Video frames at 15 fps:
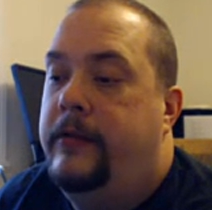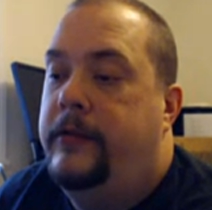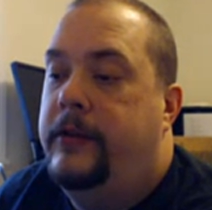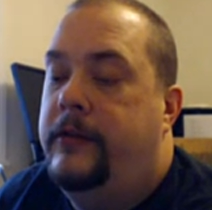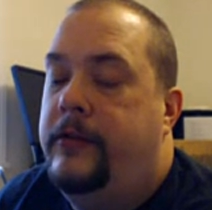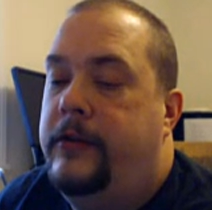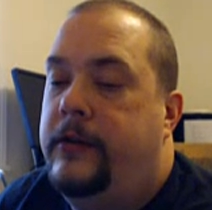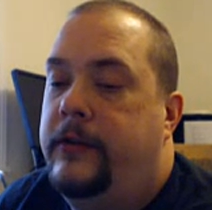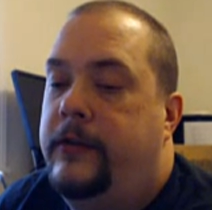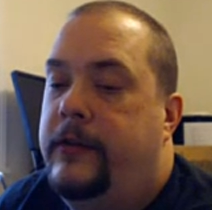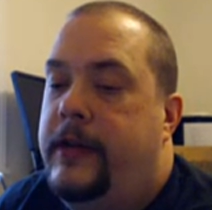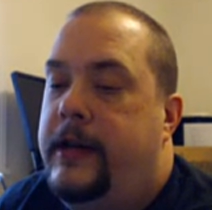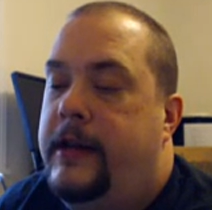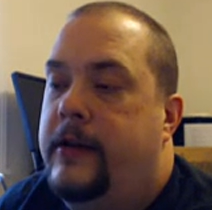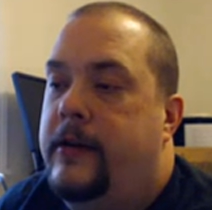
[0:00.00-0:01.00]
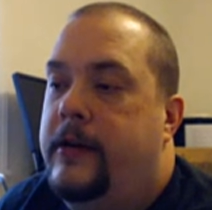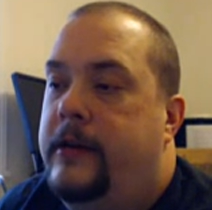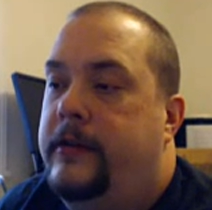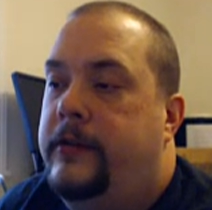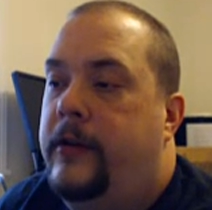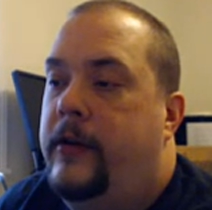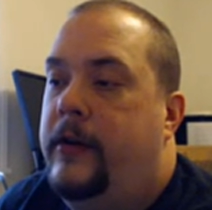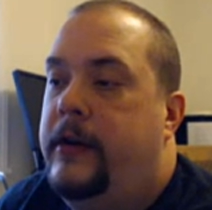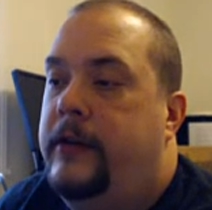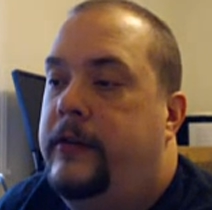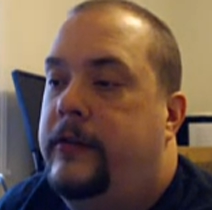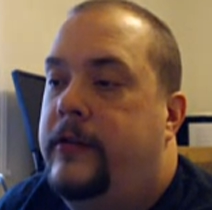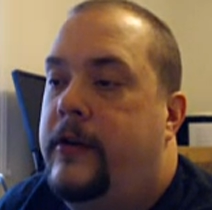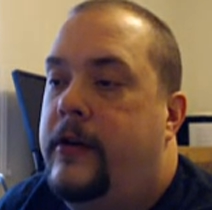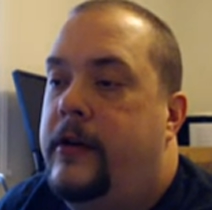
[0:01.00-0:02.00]
As you can see here, it's already
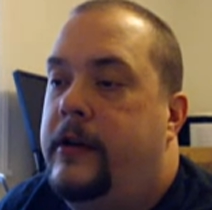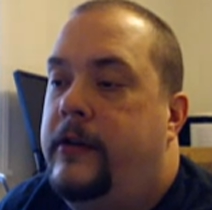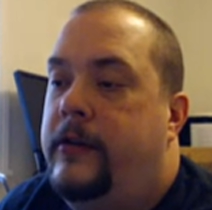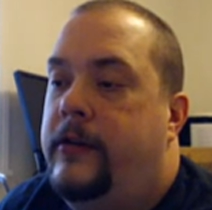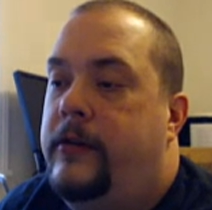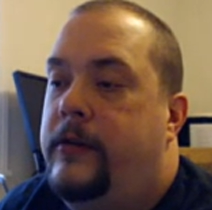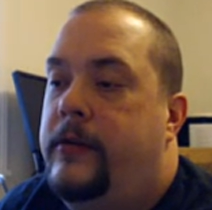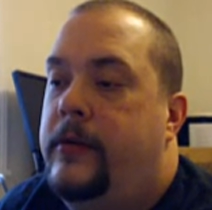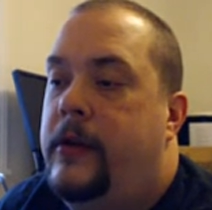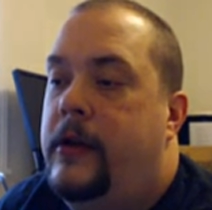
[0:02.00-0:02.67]
started to